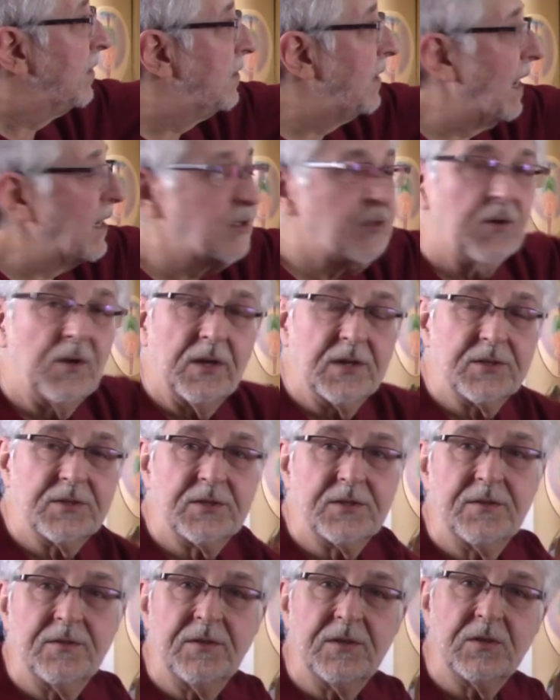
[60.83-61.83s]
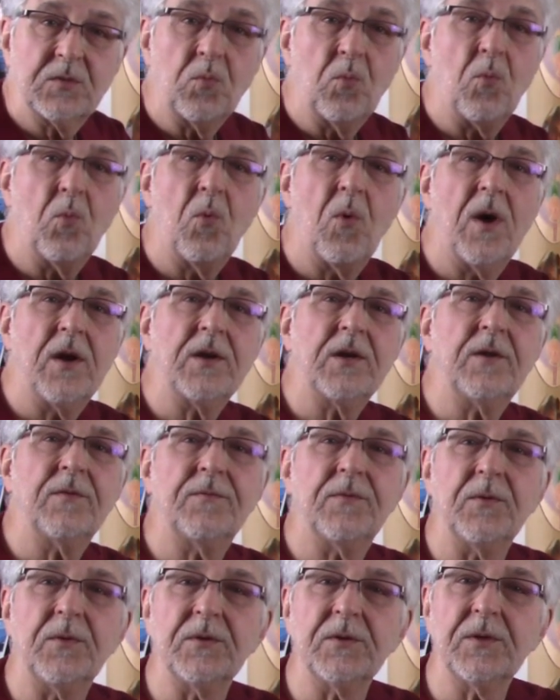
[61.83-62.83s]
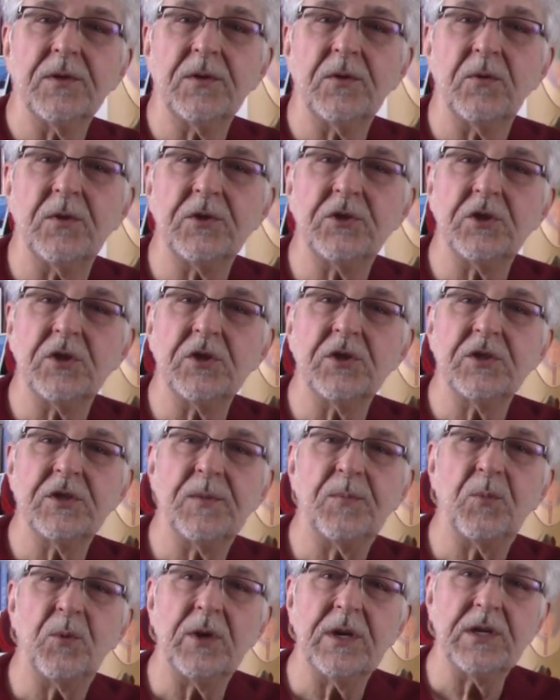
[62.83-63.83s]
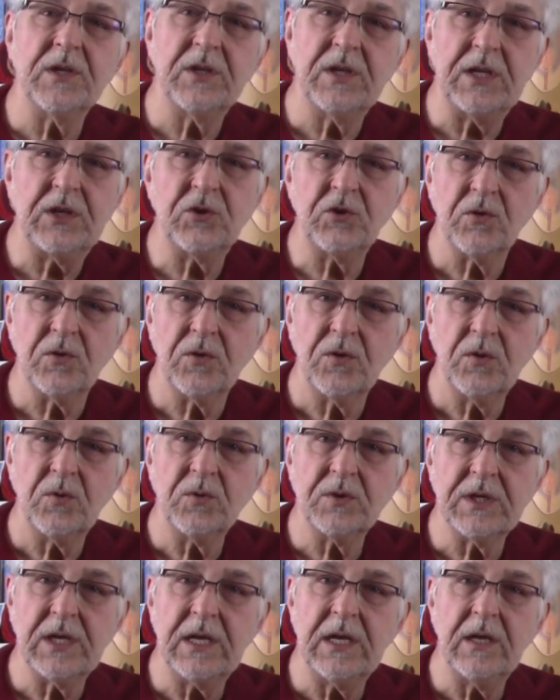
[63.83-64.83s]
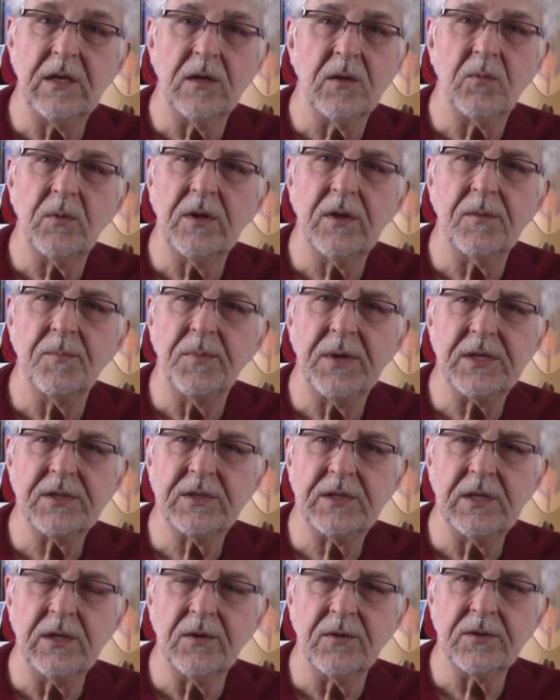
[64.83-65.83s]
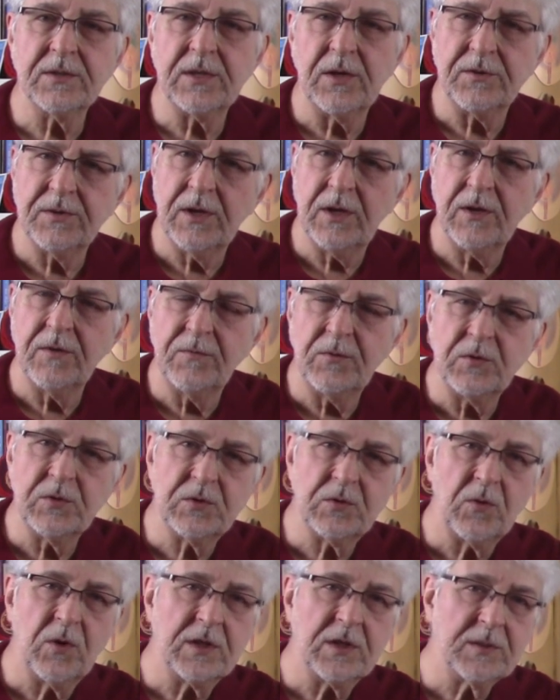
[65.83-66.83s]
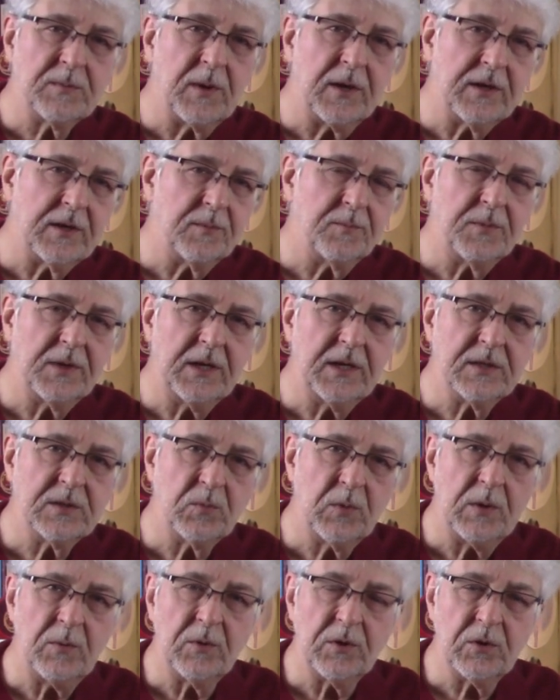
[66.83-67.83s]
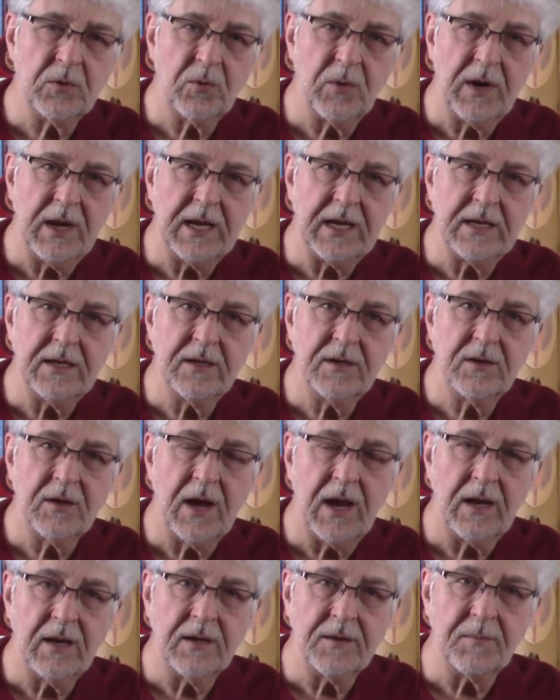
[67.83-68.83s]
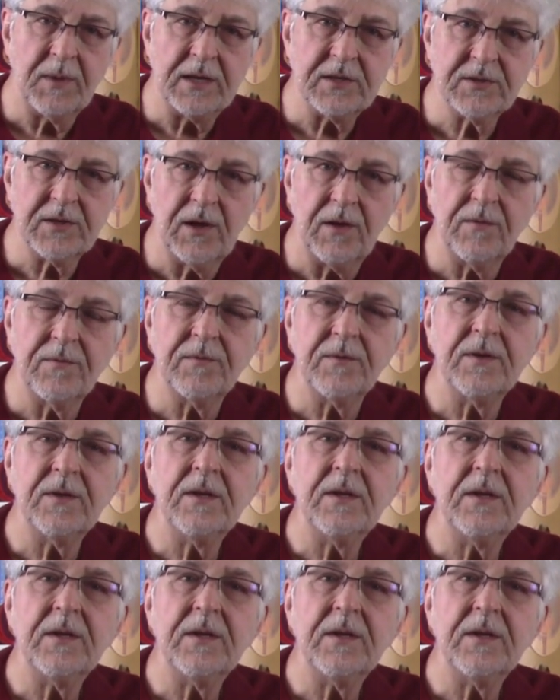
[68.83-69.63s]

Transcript: Daskalos, this wonderful Christian Cyprian teacher who's a healer, one of the best healers. I'll tell you a few stories about him because we were trained, Tyler and myself,